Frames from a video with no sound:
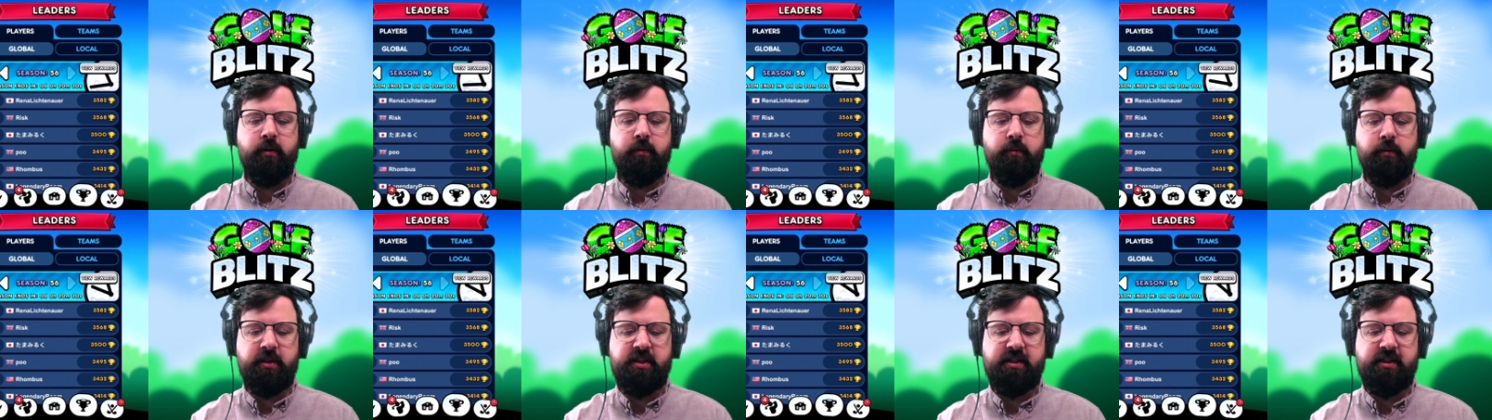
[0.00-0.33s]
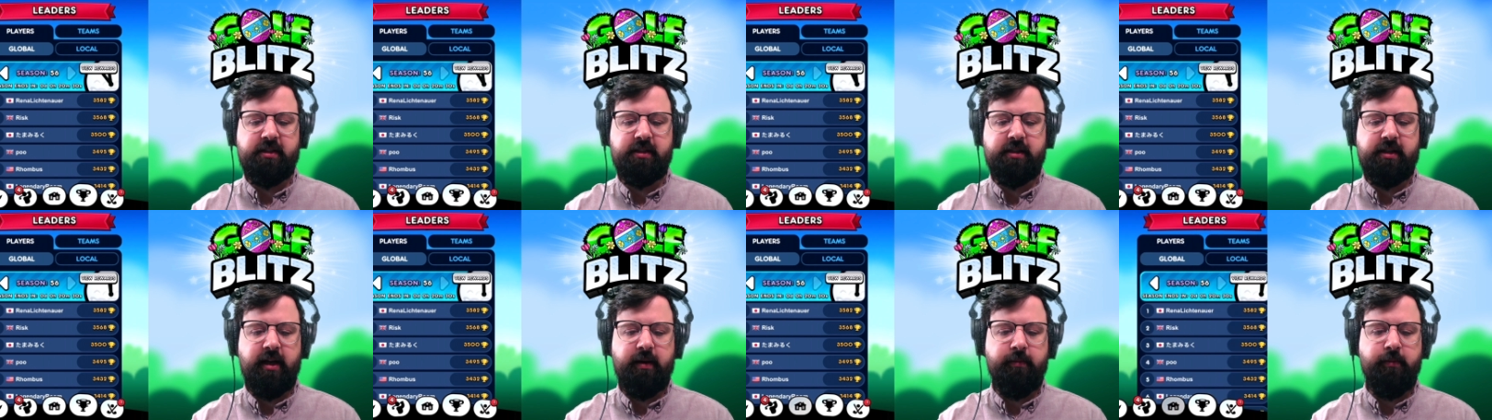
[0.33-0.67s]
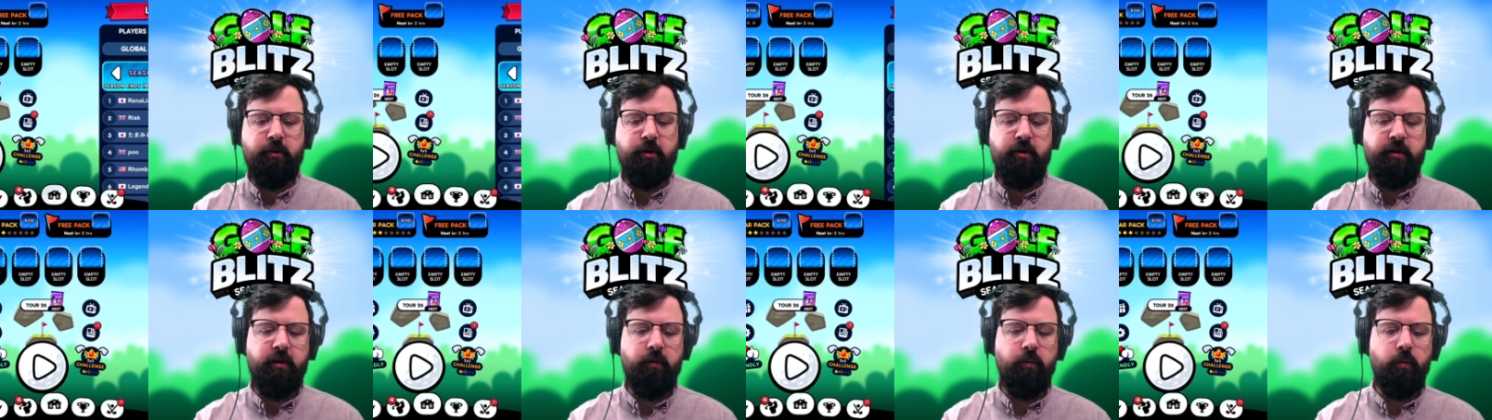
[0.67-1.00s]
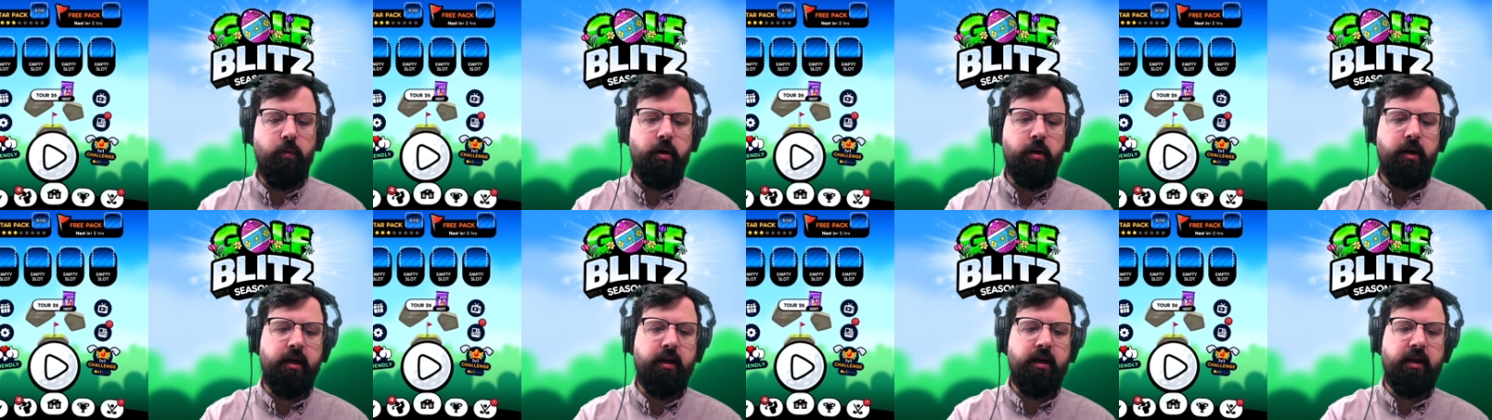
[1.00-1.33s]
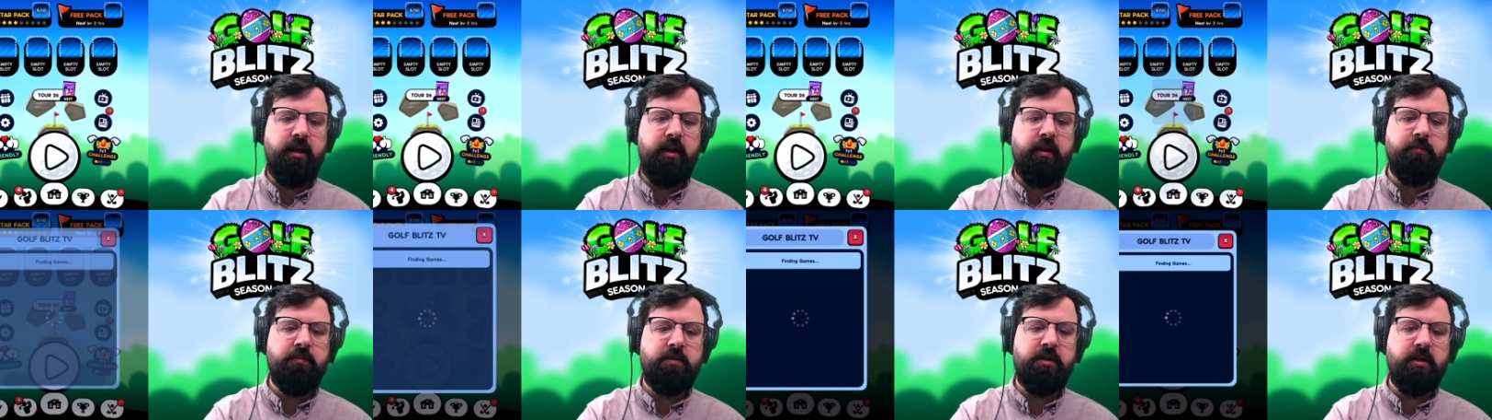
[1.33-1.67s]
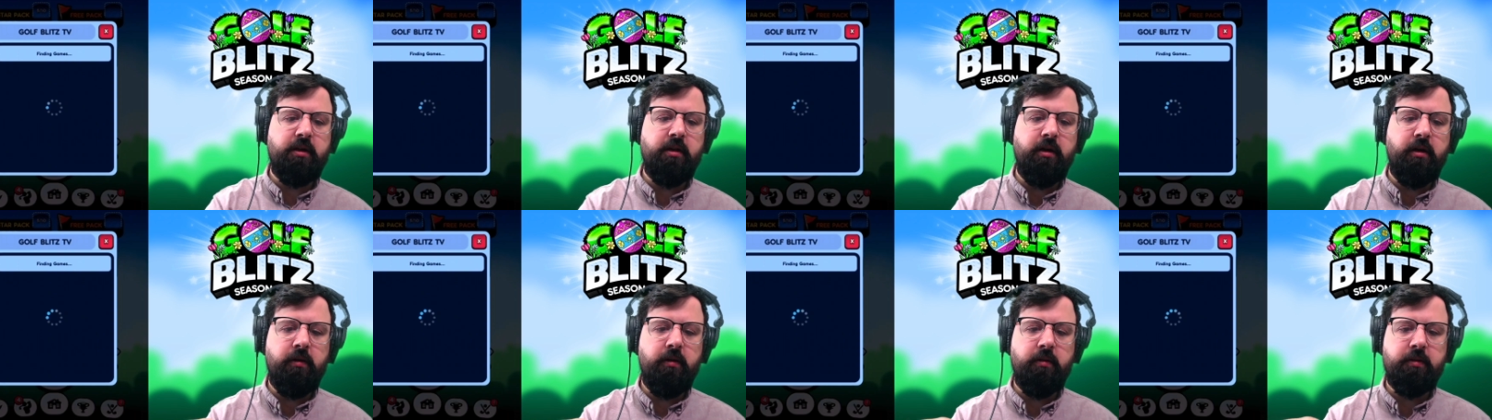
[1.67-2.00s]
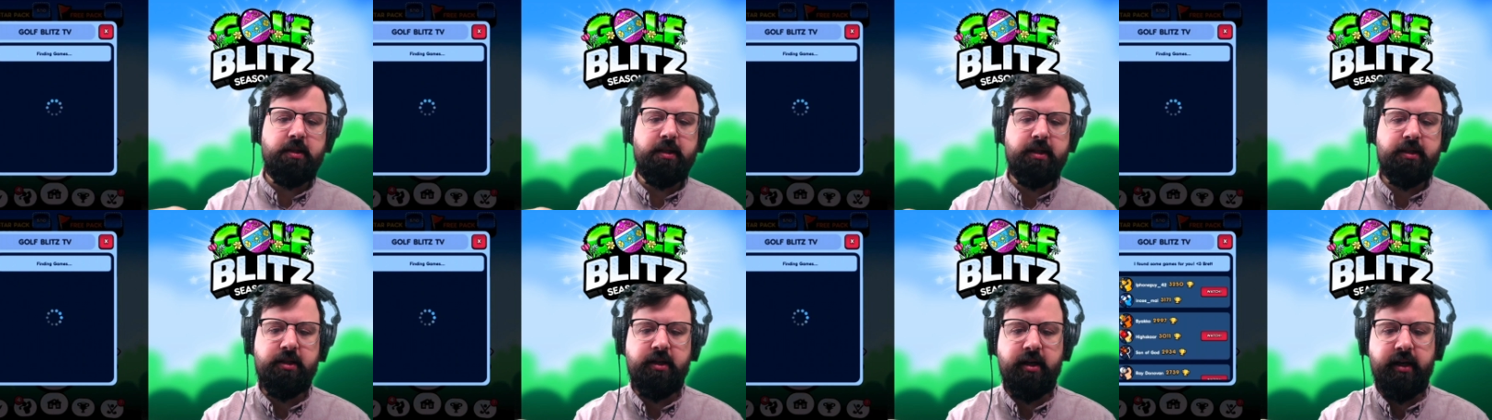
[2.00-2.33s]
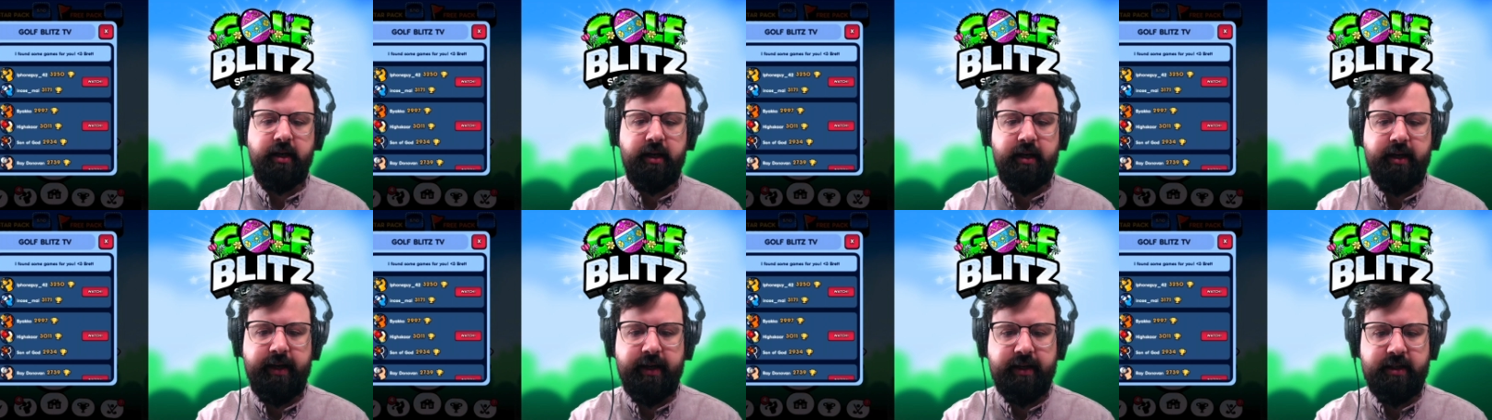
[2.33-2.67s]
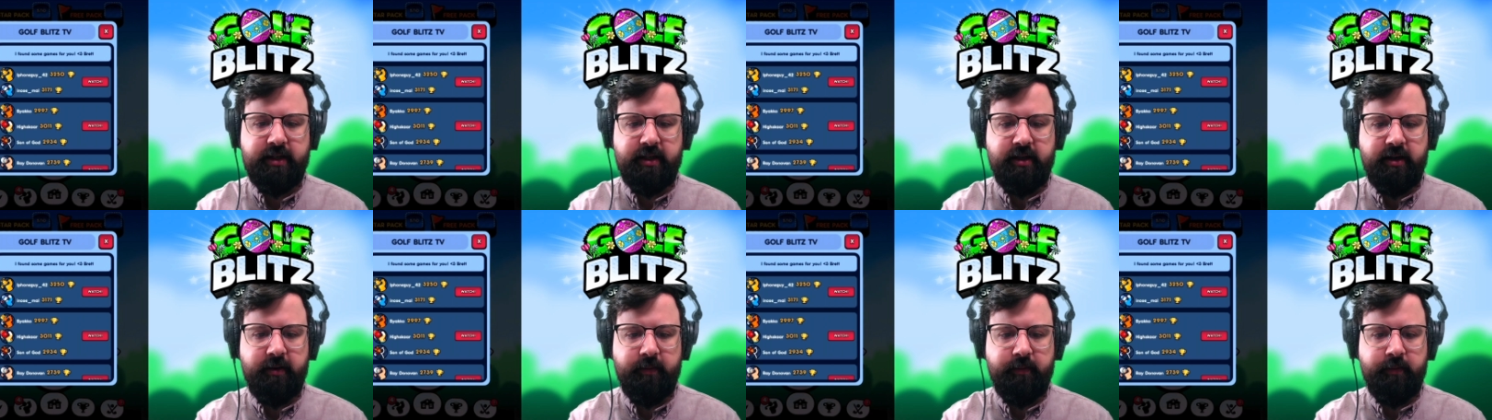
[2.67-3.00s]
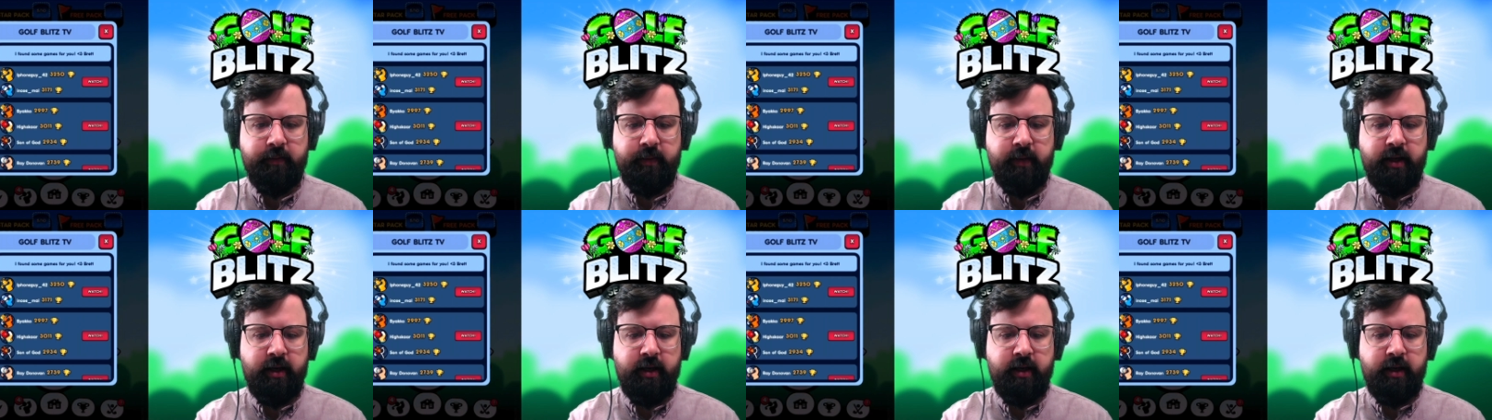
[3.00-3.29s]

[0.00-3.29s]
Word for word: Risk's got more than one game to go to try and catch up.